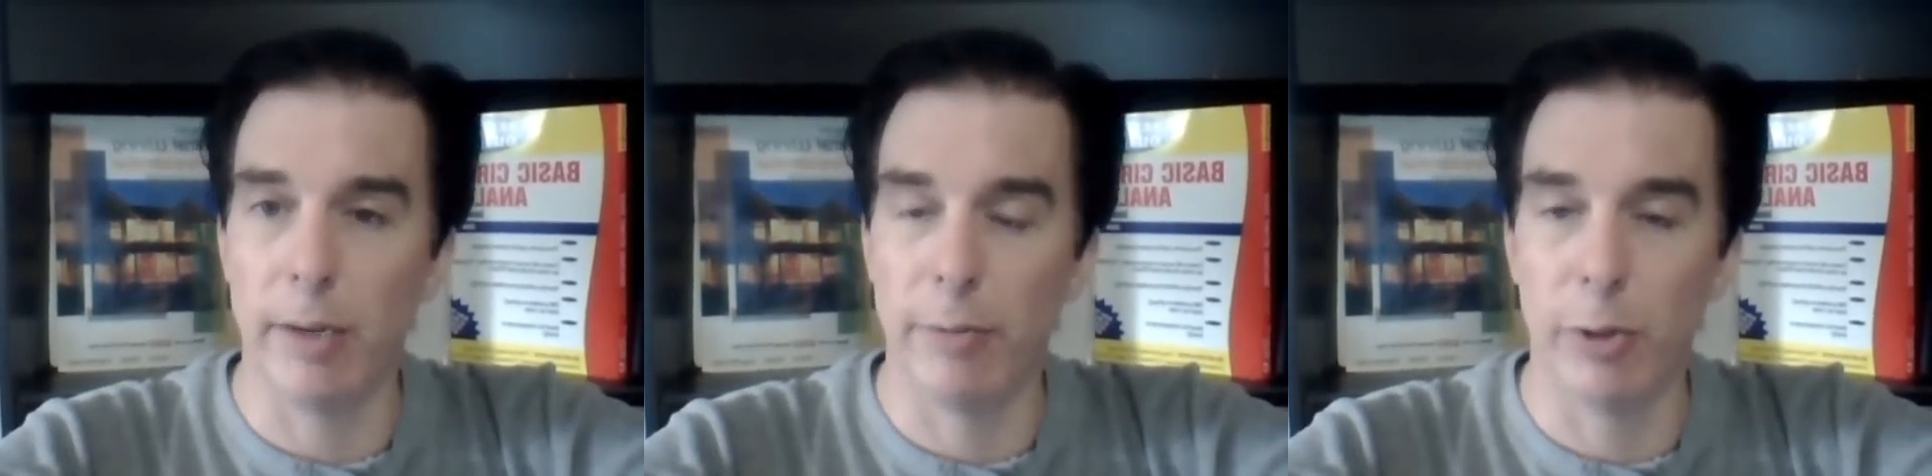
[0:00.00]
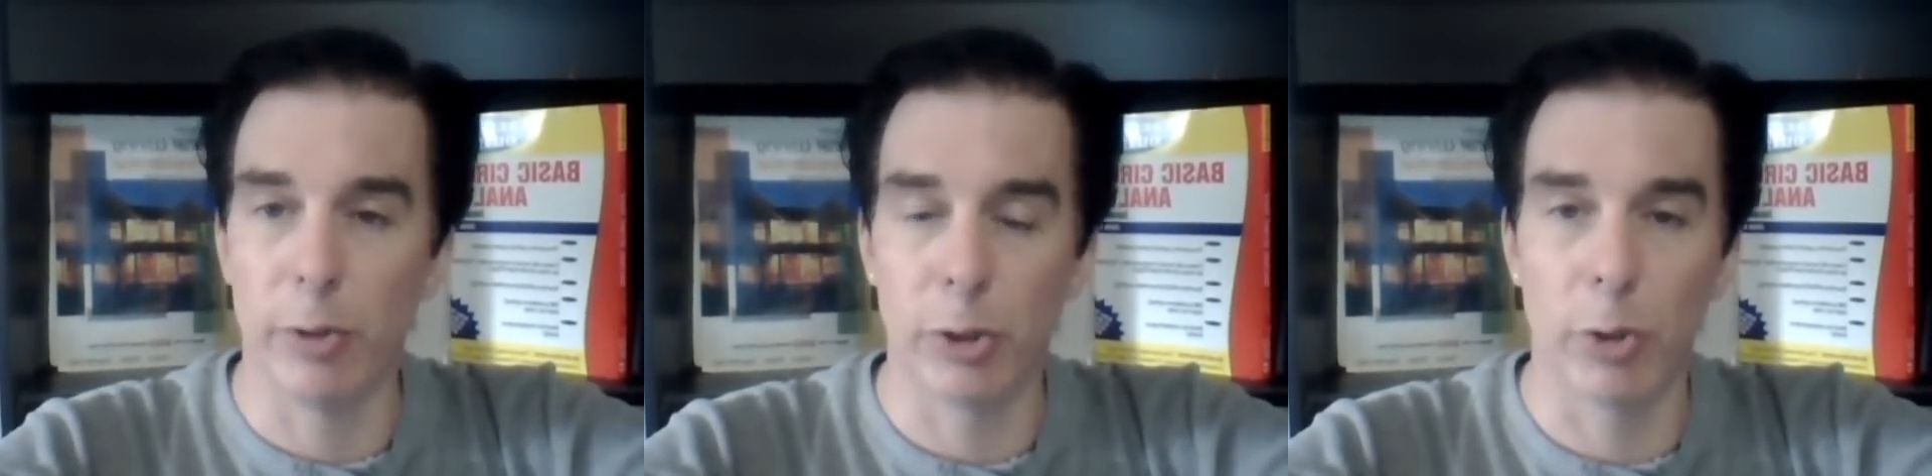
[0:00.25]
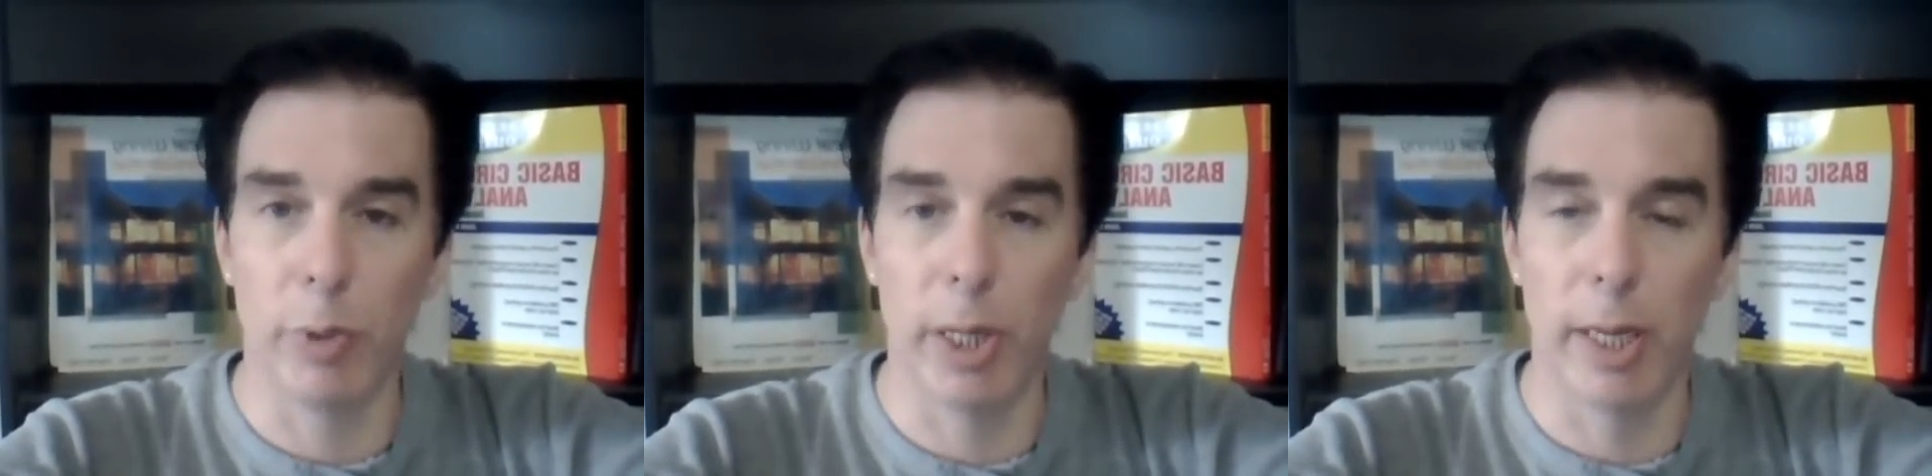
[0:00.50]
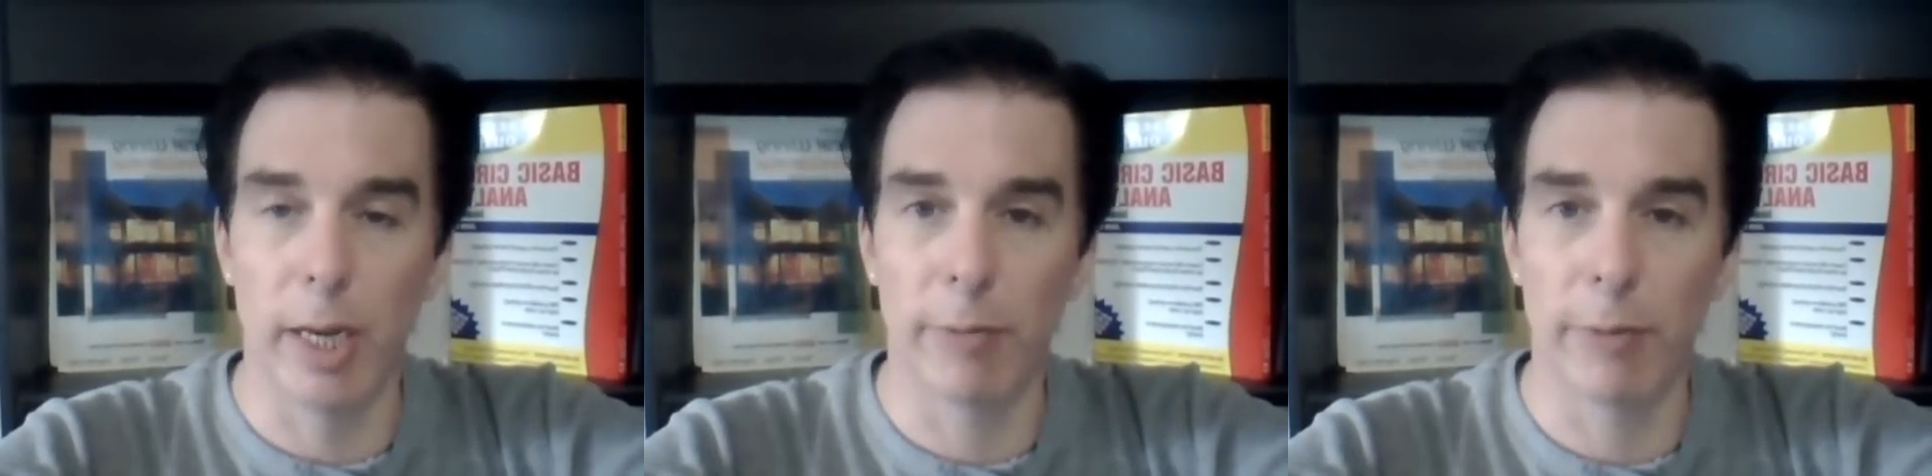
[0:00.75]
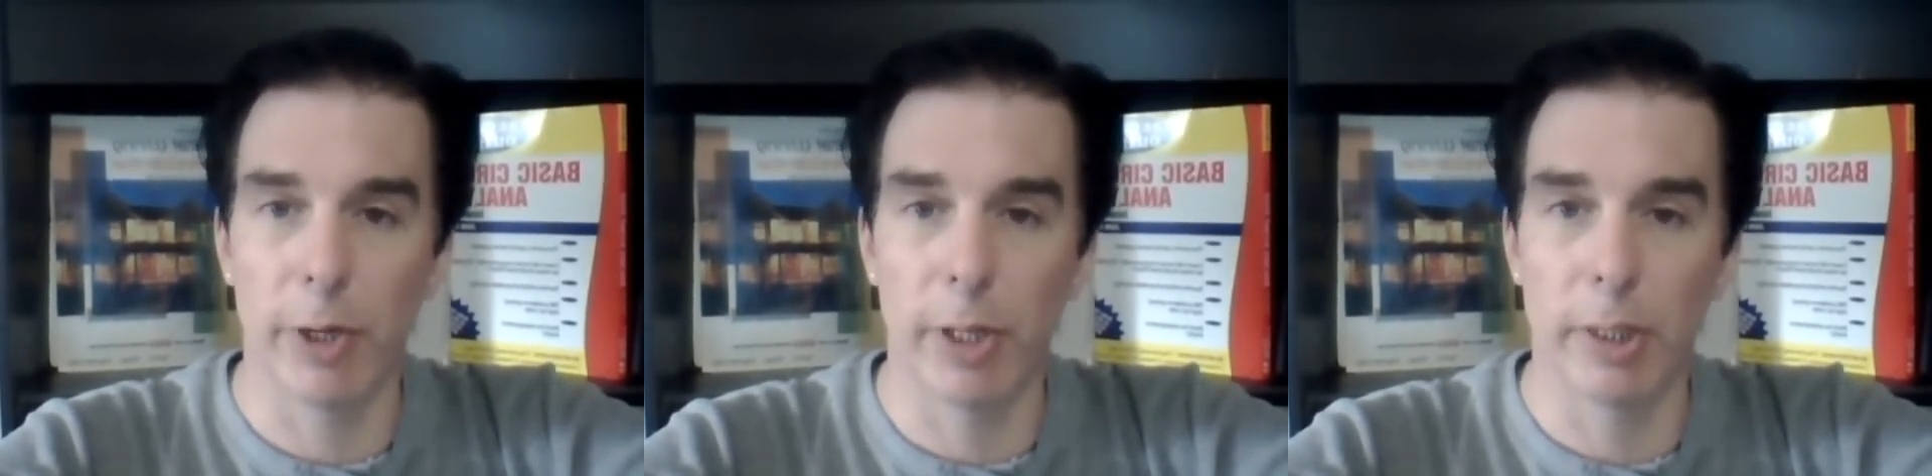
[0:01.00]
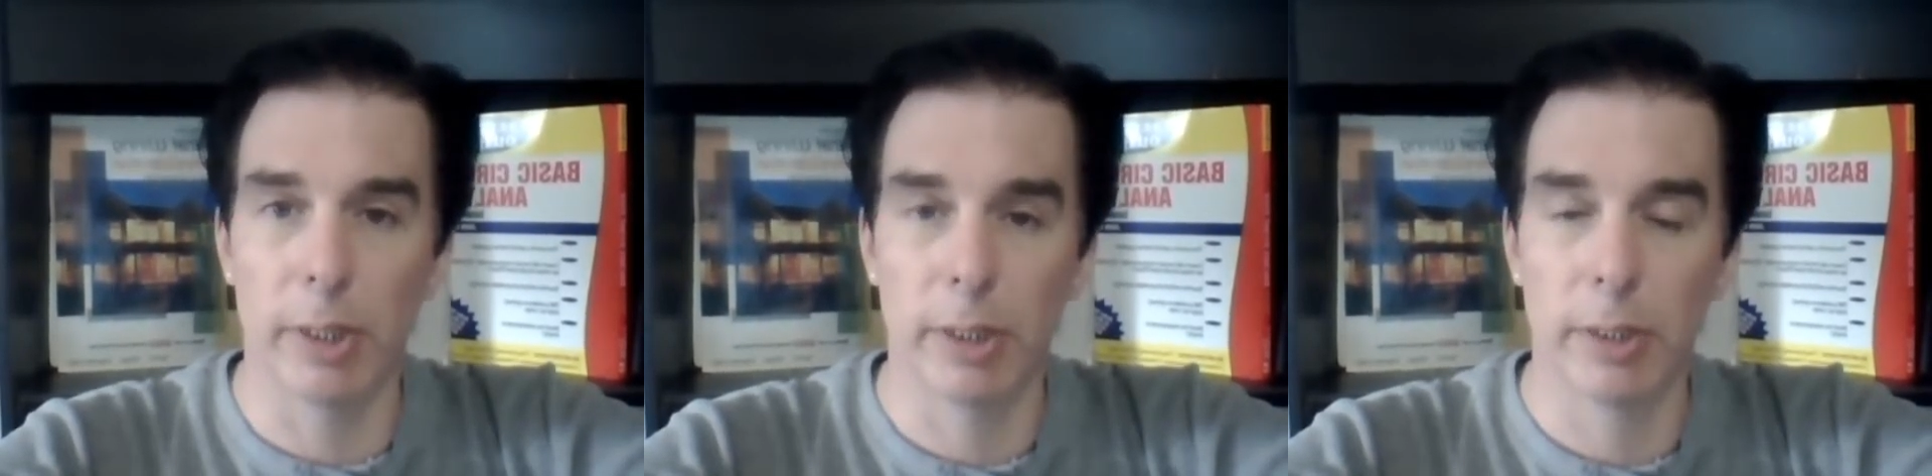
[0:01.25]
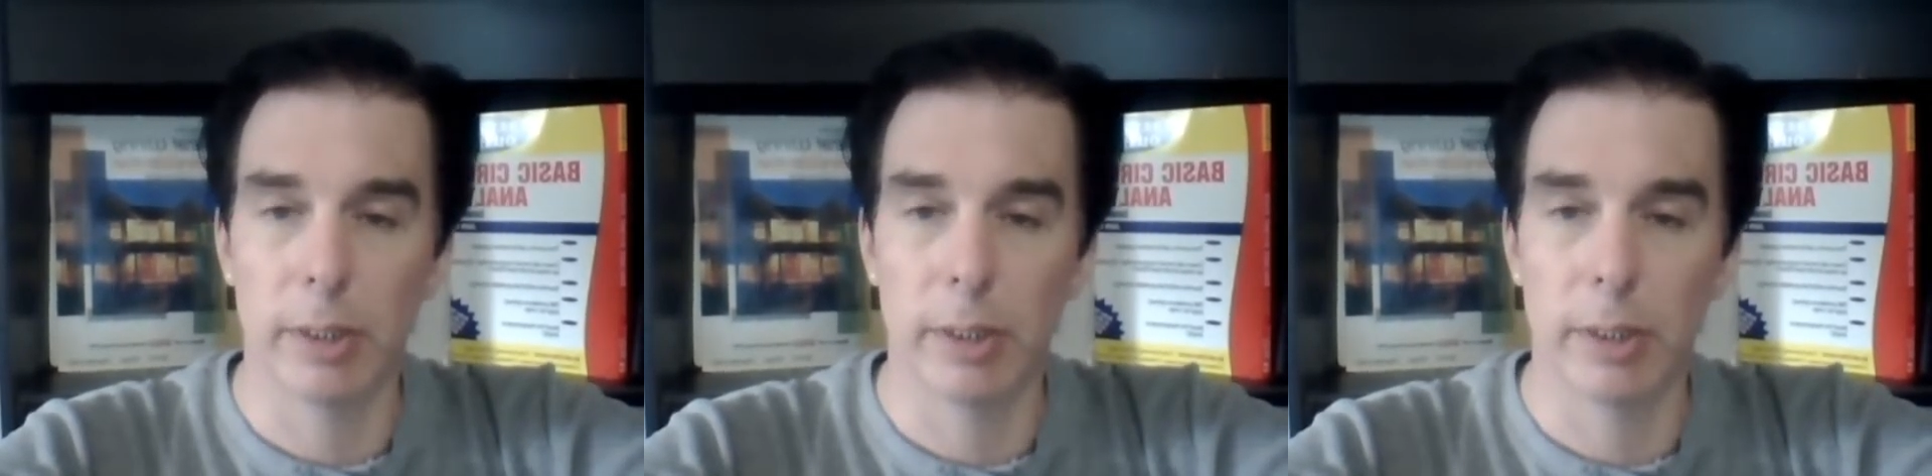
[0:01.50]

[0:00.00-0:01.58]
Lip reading: If you show me the effort